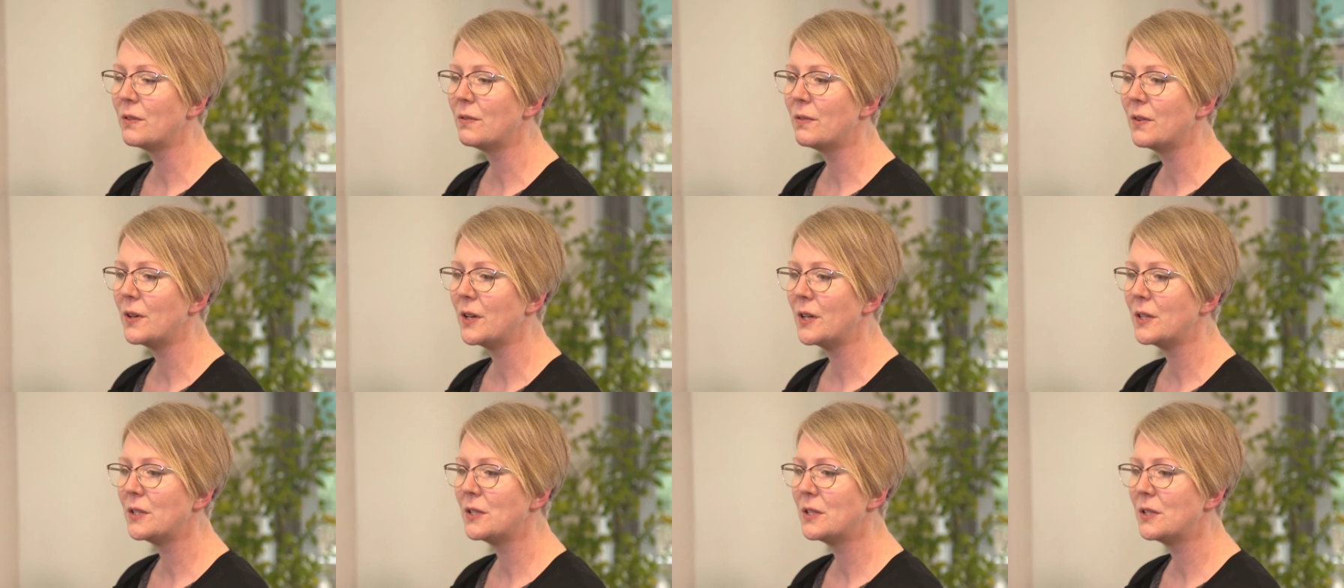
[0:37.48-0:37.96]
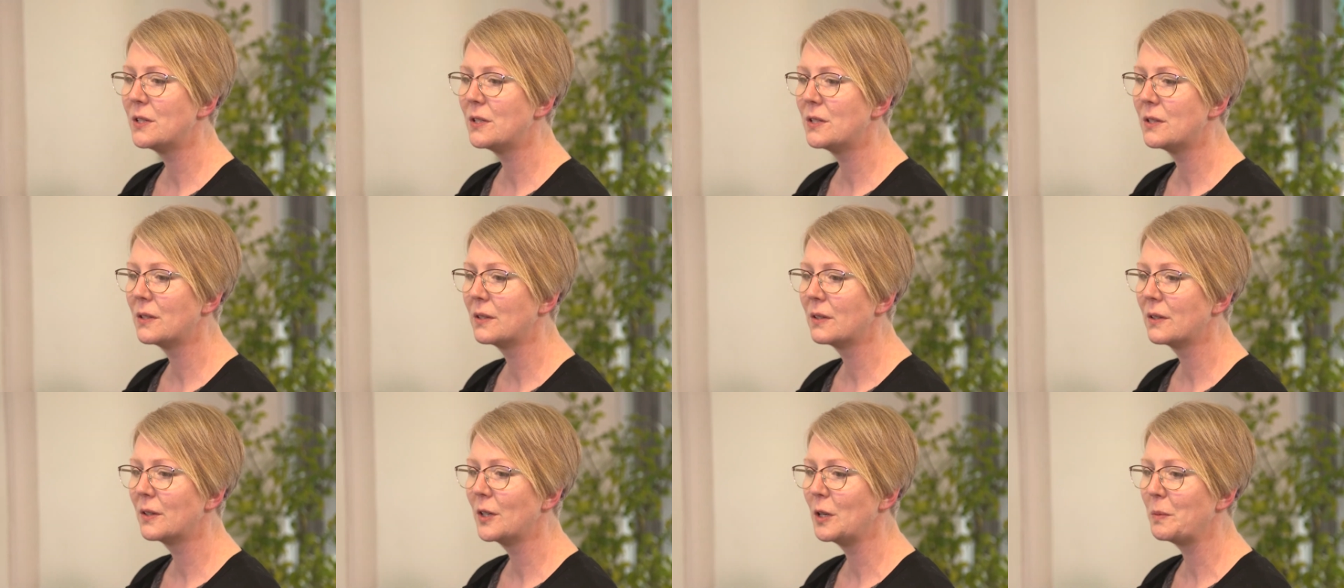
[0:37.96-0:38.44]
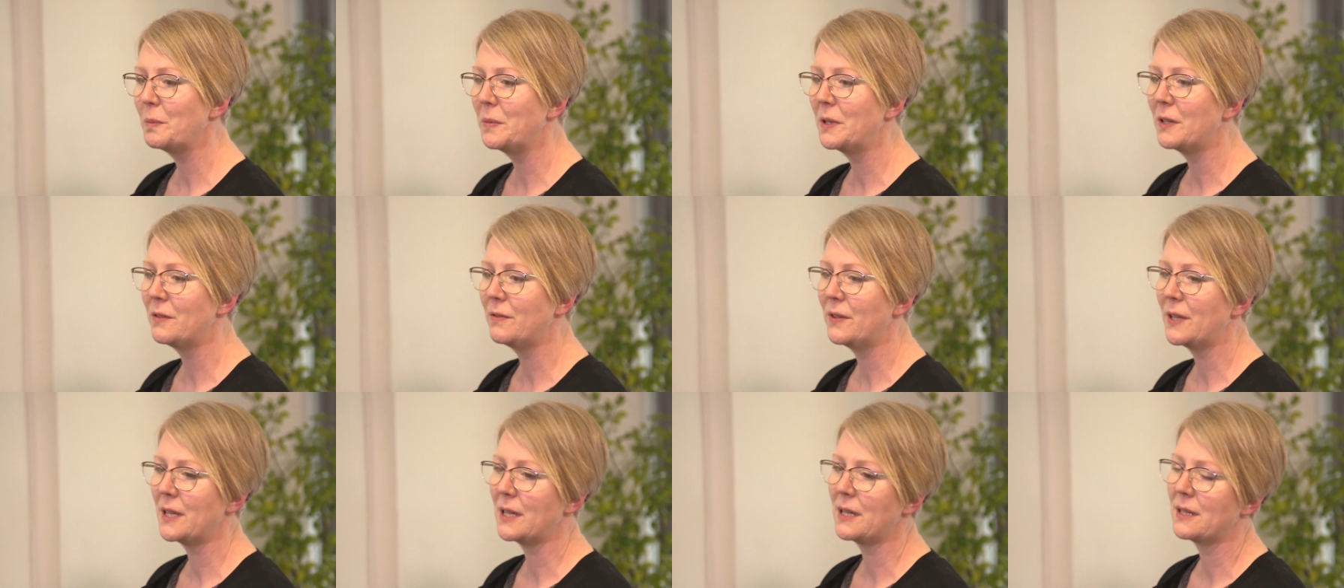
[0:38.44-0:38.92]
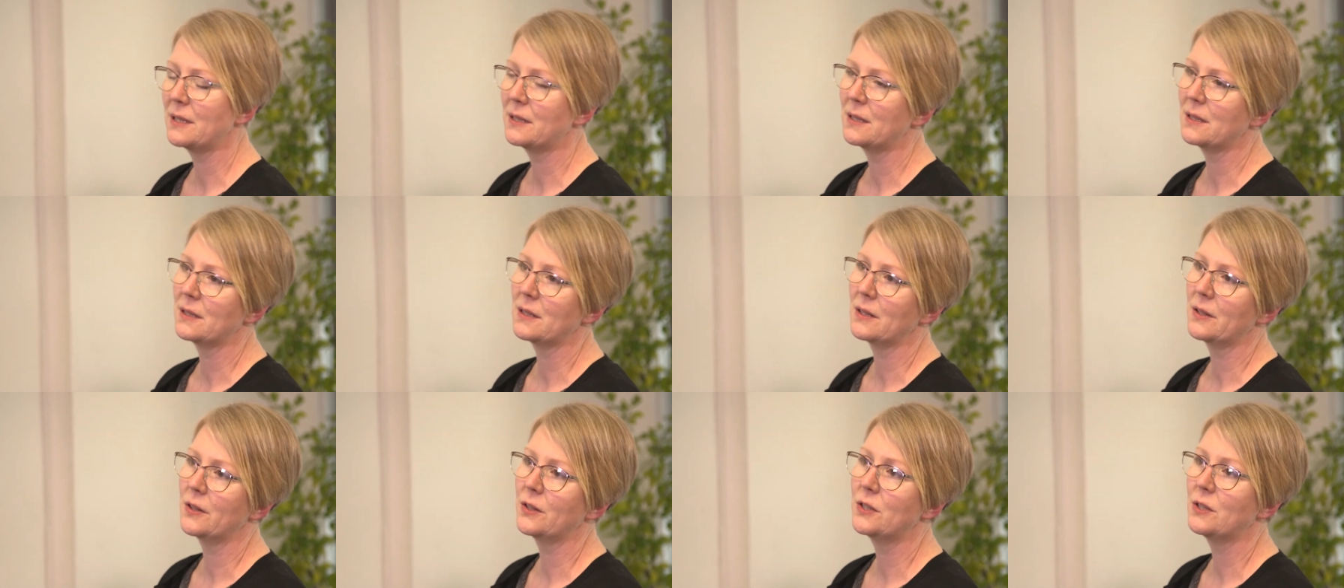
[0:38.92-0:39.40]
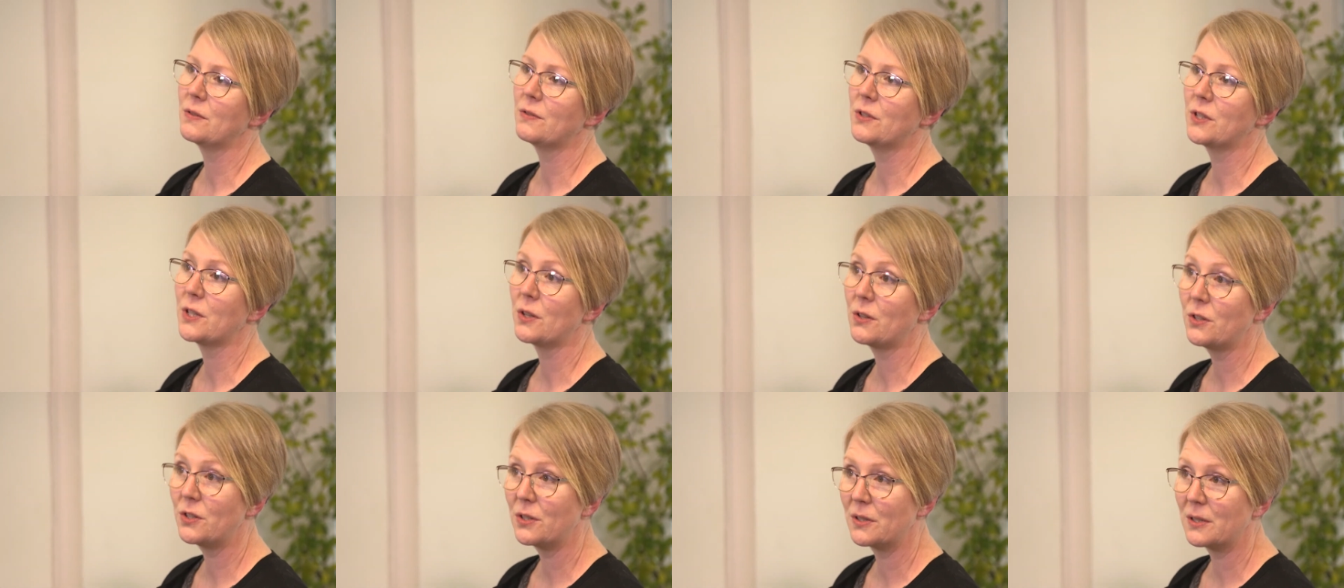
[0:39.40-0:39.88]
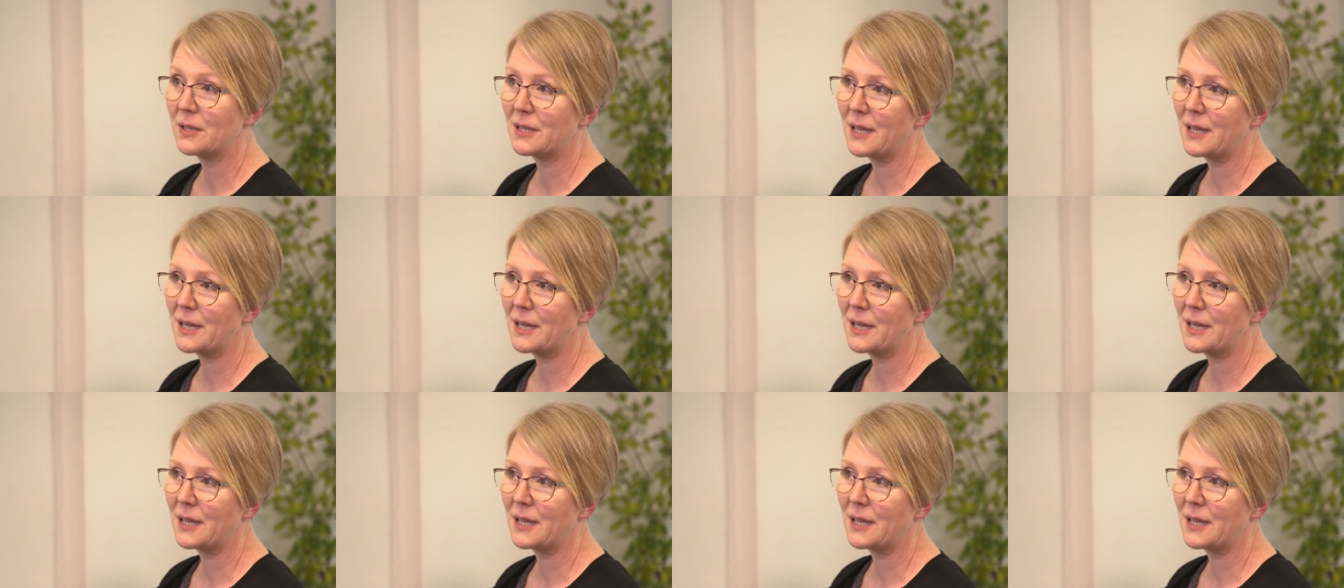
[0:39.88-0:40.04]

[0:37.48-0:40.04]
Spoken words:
The first couple of years, there's a lot of social